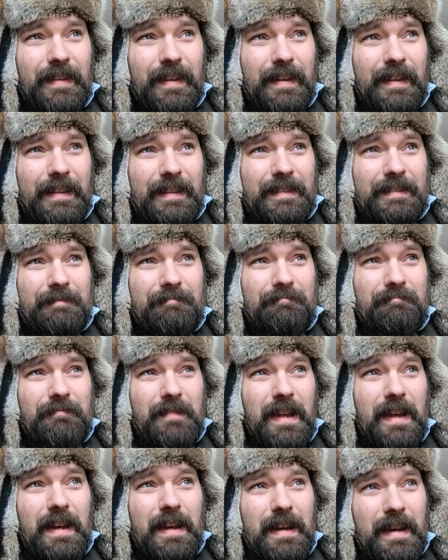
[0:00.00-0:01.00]
like
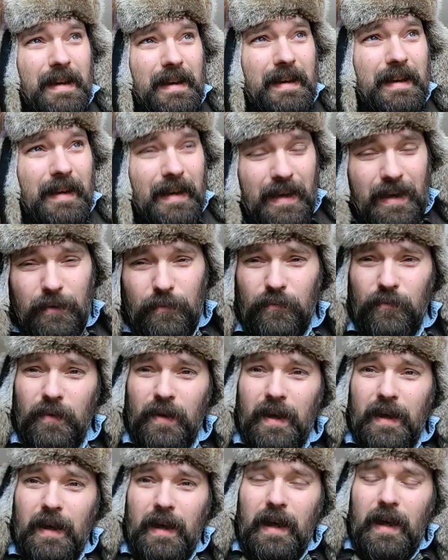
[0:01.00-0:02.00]
if
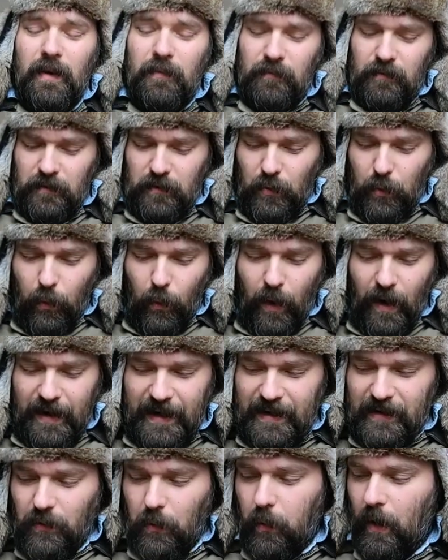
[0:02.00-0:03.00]
if
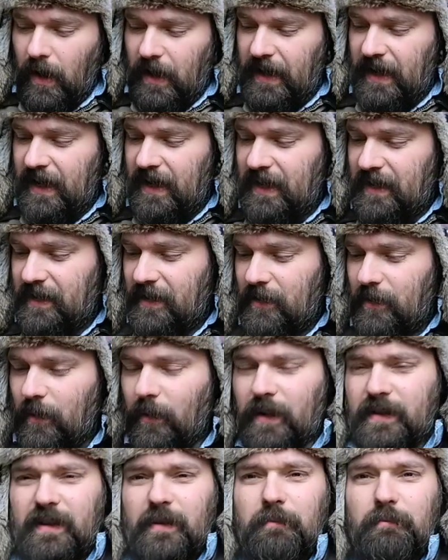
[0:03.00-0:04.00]
2020
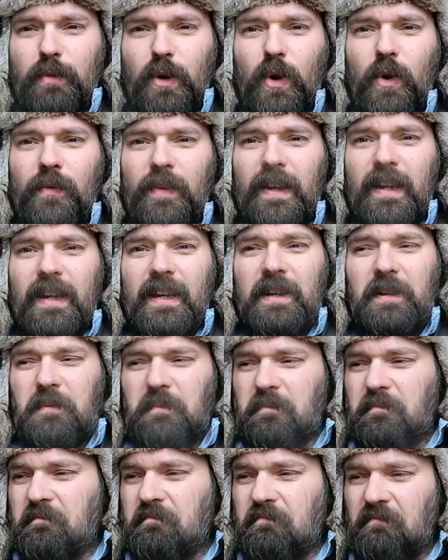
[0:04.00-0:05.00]
was a movie,
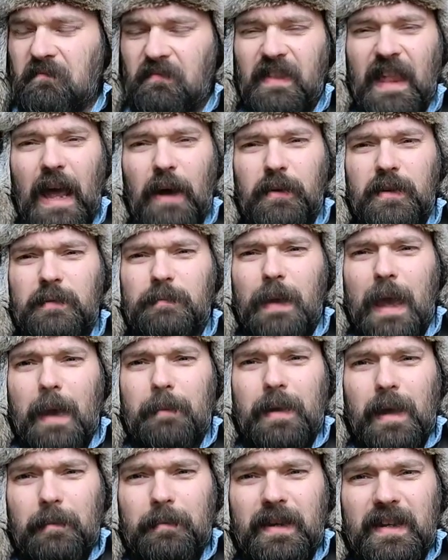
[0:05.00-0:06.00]
that was
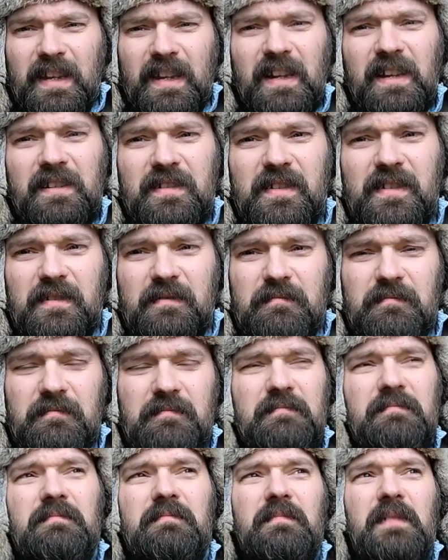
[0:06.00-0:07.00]
Batman Begins.
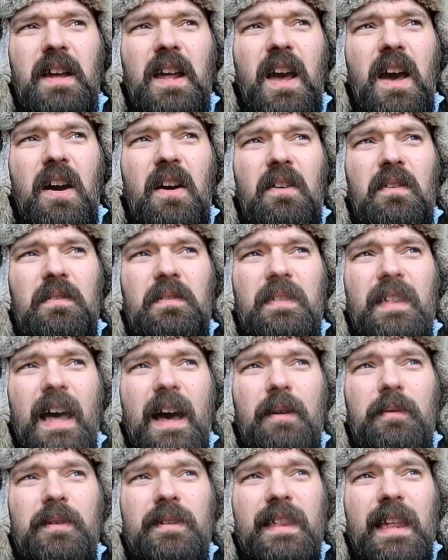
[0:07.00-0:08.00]
You know,
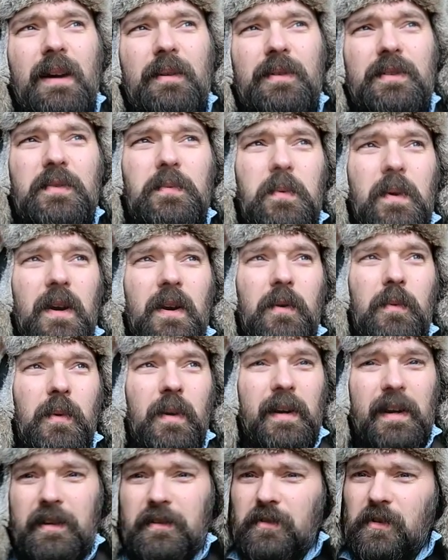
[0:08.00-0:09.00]
that was, that was where
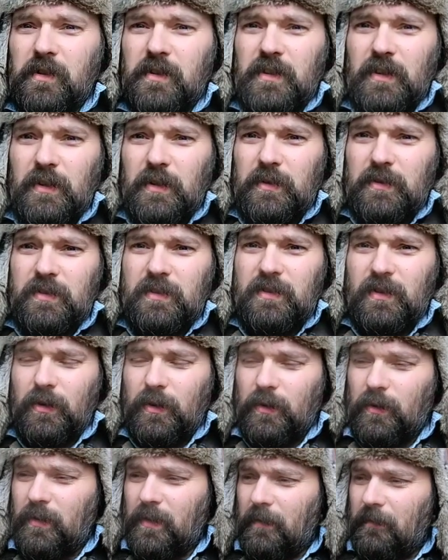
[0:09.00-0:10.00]
we're introduced
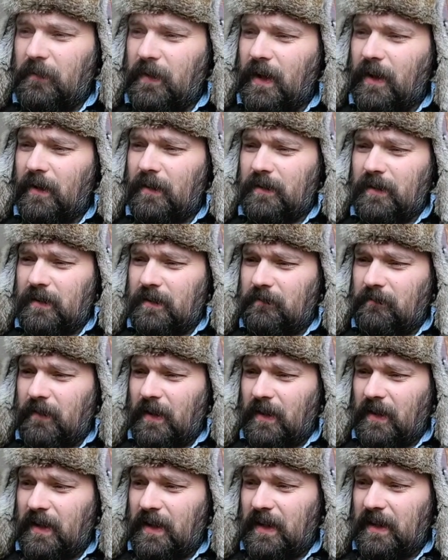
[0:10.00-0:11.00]
to the
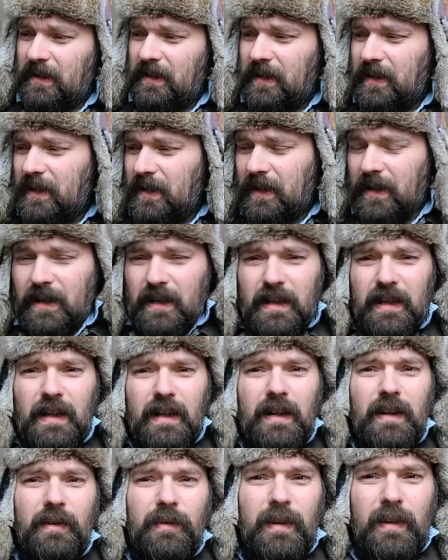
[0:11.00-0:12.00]
villain.
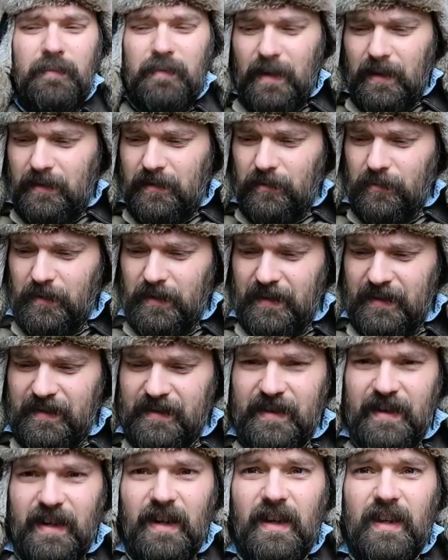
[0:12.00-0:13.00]
We have yet to really
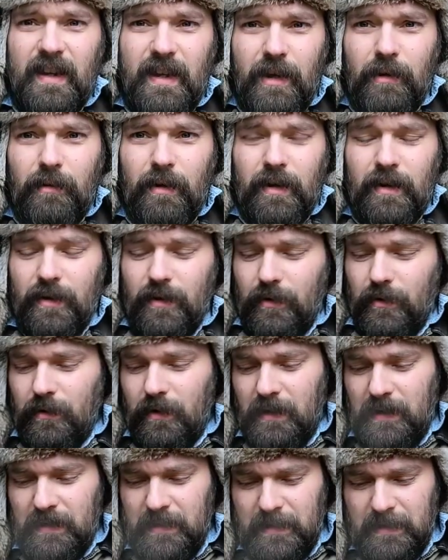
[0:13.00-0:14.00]
see a
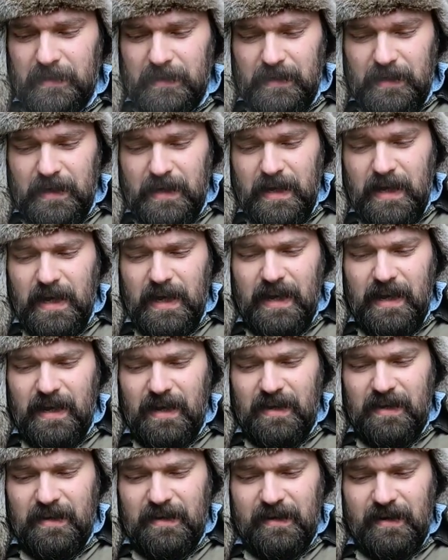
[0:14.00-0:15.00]
hero.
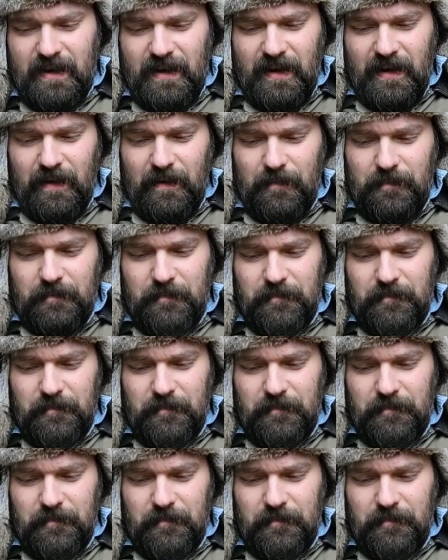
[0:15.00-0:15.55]
And uh,